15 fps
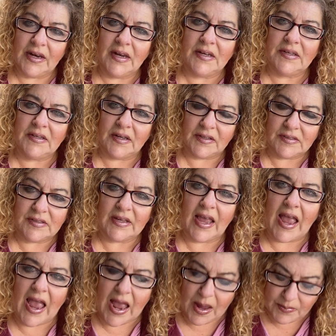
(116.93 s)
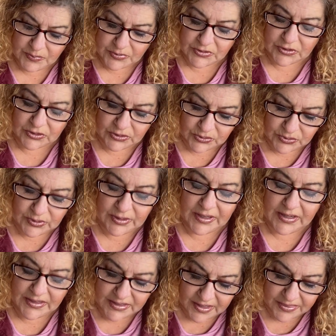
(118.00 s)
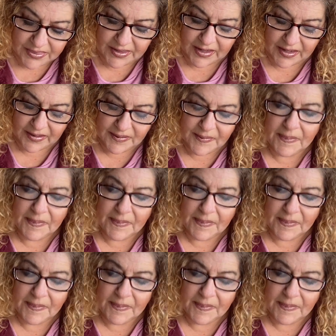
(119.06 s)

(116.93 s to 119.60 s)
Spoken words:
it does absolutely nothing.